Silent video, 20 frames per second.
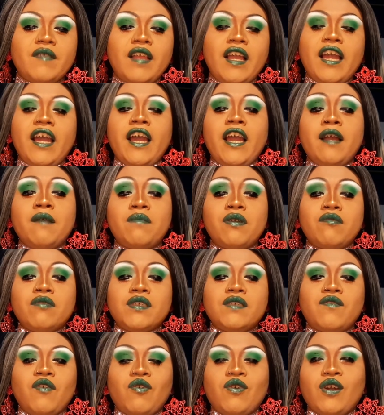Amber
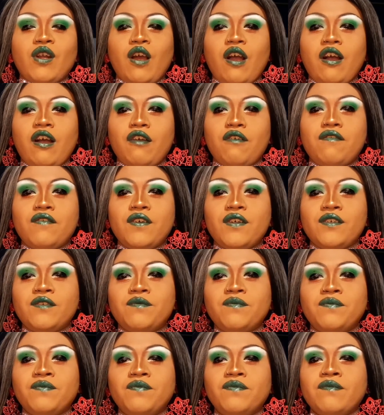was voted off.
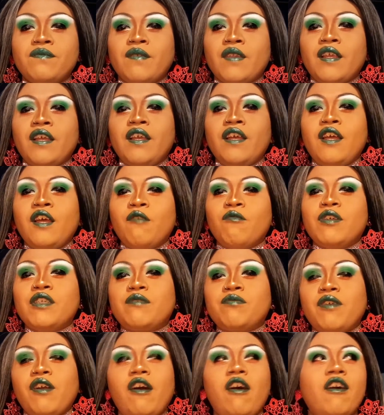Which
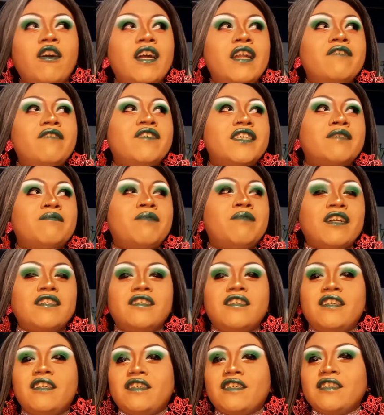we all kind of
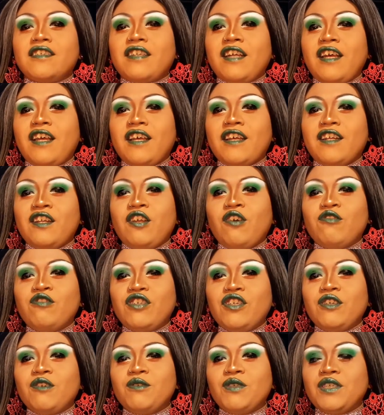expected, because, like, no
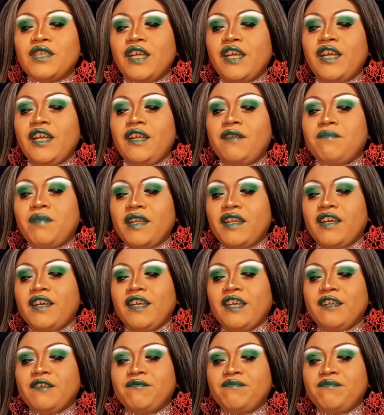tea, no shade, but, like,